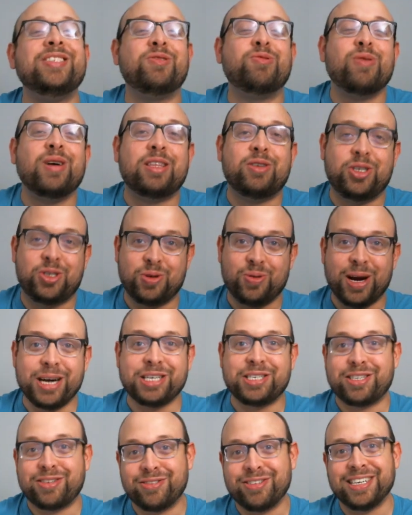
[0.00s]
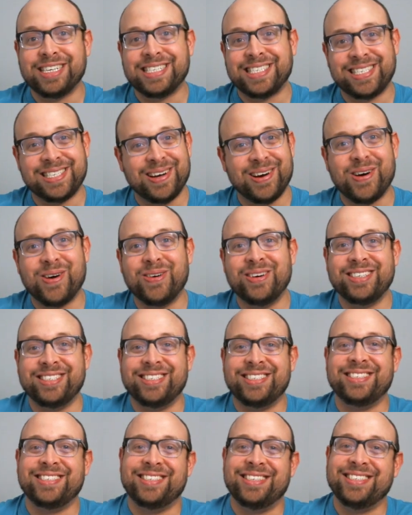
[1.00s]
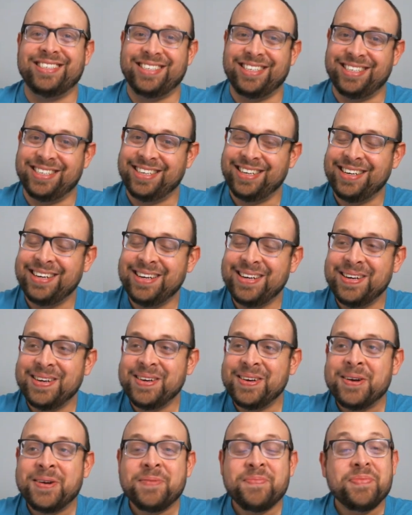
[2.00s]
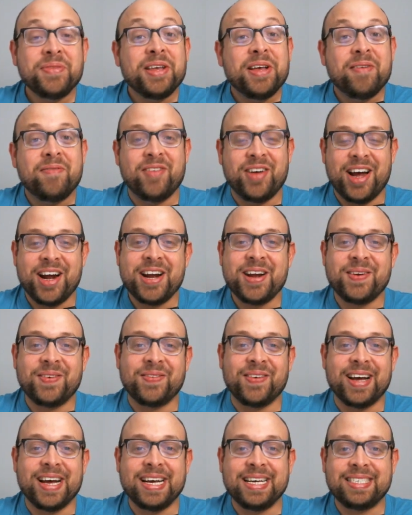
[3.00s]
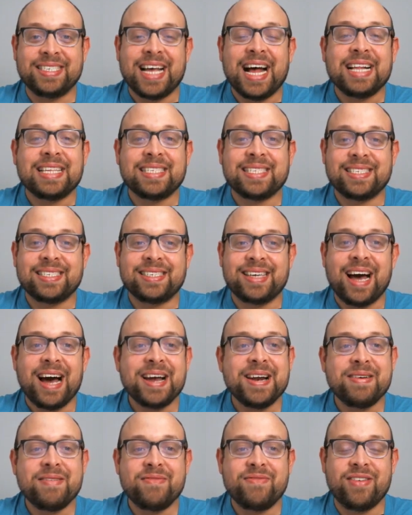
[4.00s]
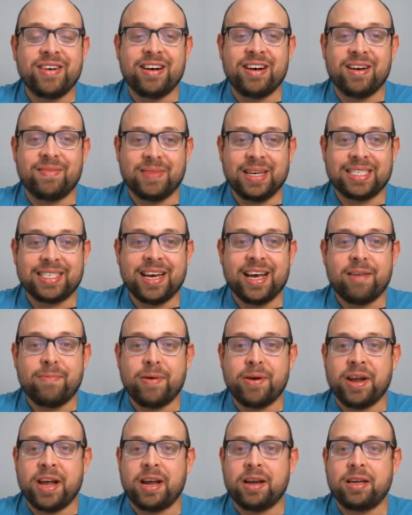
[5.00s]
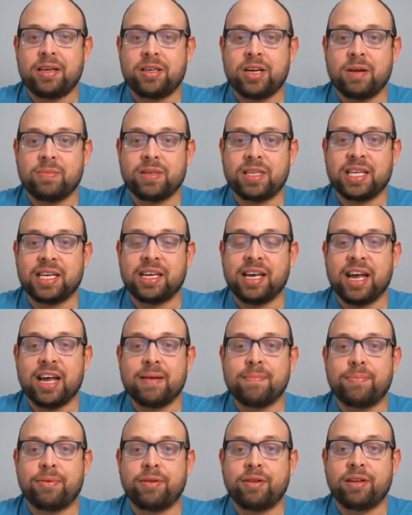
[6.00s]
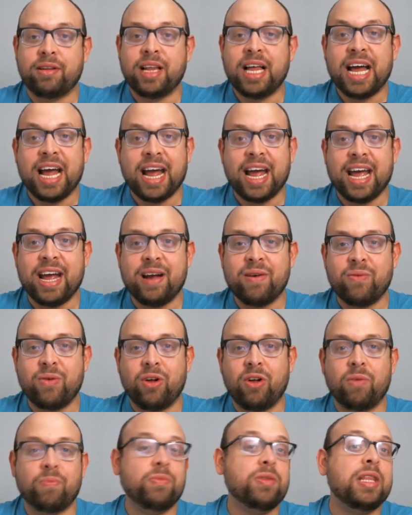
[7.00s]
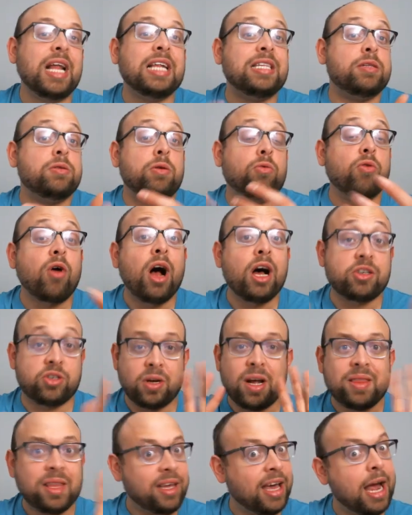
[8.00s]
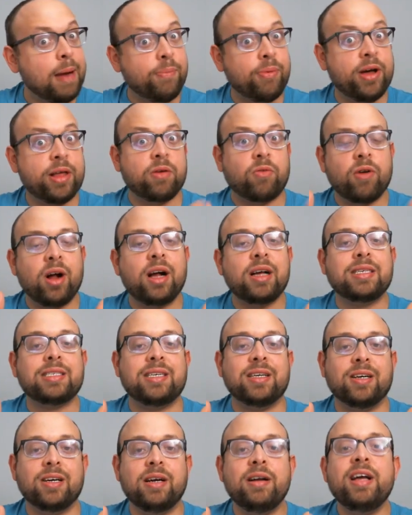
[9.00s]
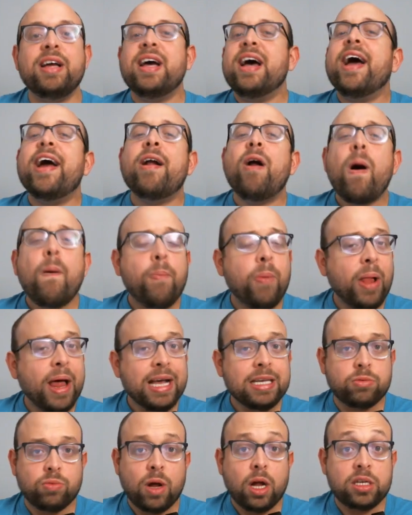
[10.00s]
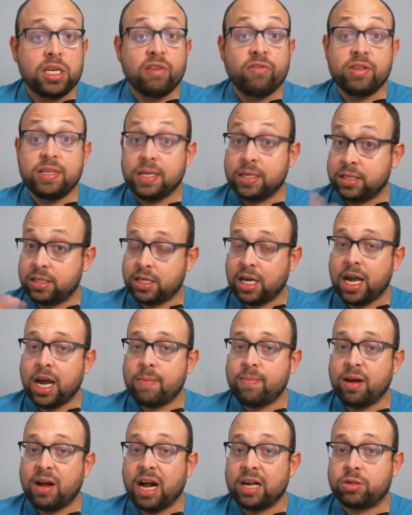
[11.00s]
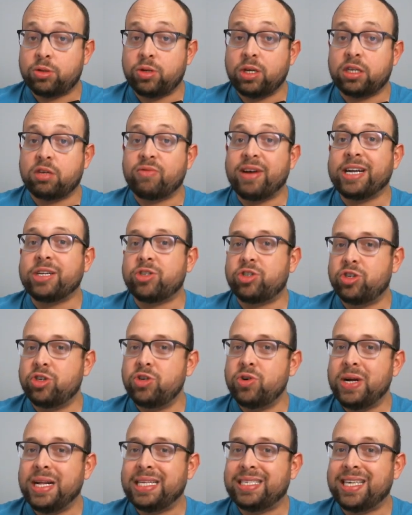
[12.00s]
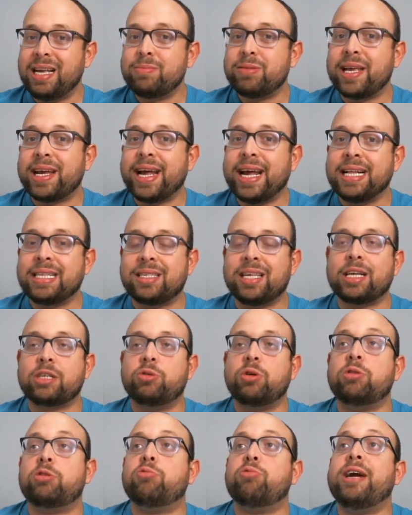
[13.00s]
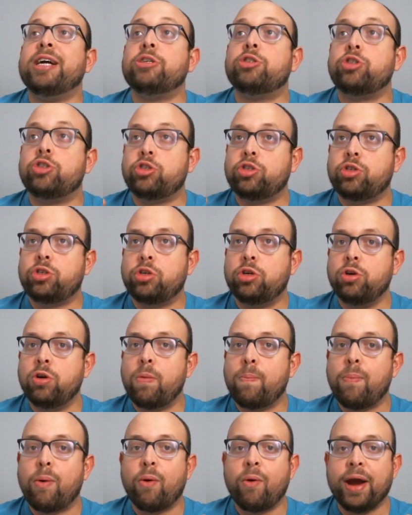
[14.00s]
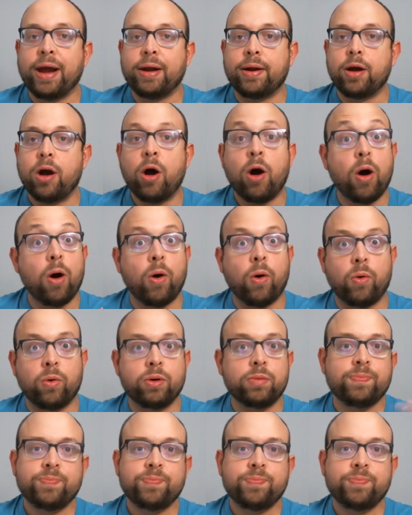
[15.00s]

with just Rage 3. So, but anyways, that's kind of about it in terms of the gameplay. Well, that's the roster, not the gameplay. The roster. It all plays relatively the same as Streets of Rage 2. It seems like it's like Streets of Rage 2.0